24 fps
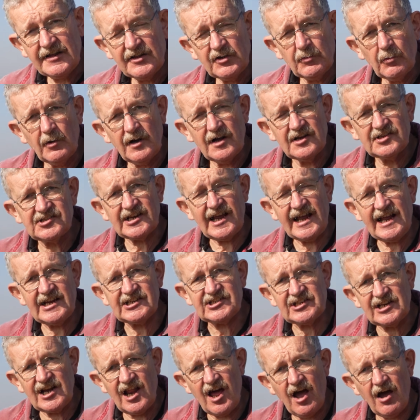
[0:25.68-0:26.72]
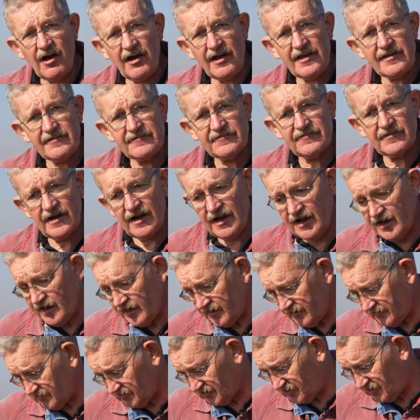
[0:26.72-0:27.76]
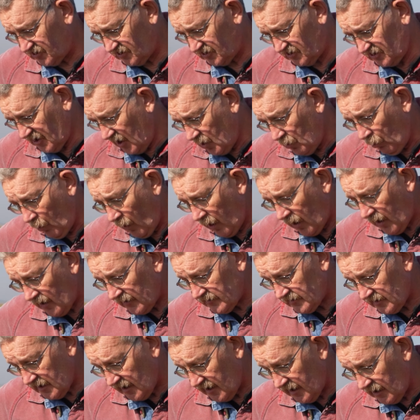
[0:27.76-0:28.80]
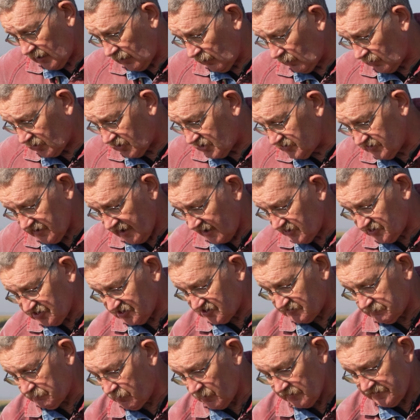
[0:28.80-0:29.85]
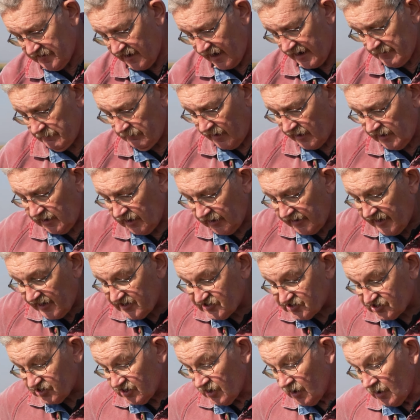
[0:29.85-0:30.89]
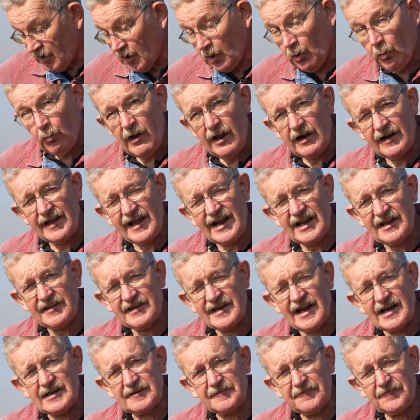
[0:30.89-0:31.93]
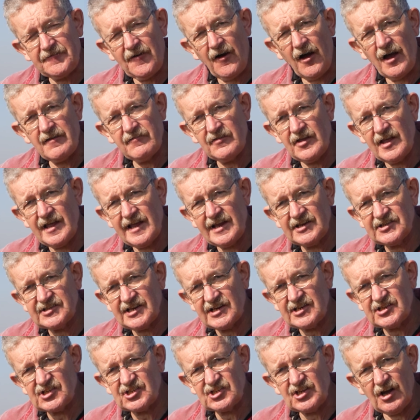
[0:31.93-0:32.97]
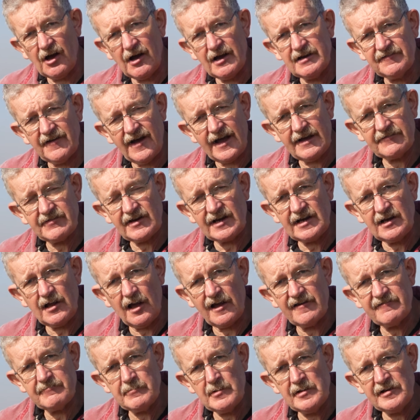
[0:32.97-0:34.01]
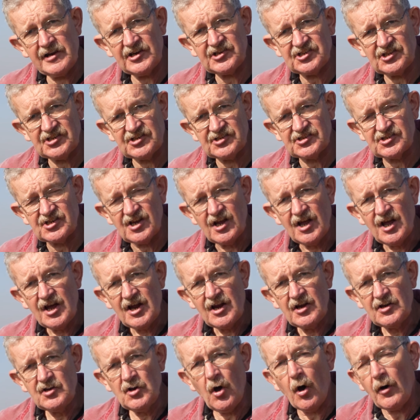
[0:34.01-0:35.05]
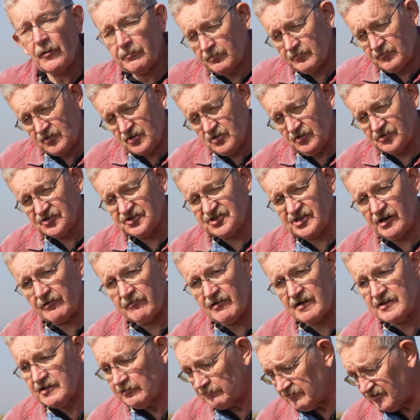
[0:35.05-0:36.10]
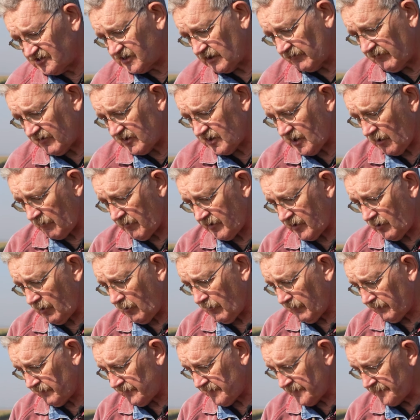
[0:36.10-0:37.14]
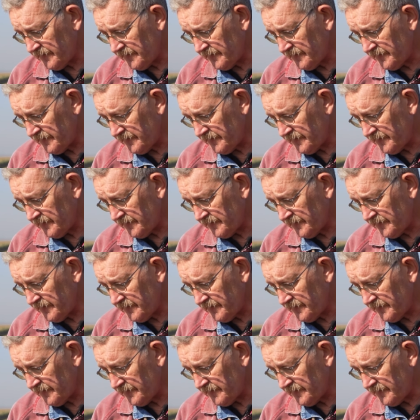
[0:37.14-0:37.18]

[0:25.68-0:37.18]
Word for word: other words, it's live. Uh, so what? Oh, couldn't I just put that in my luggage well, I think it's five years inside for having live munitions, not considering the risk of it going off.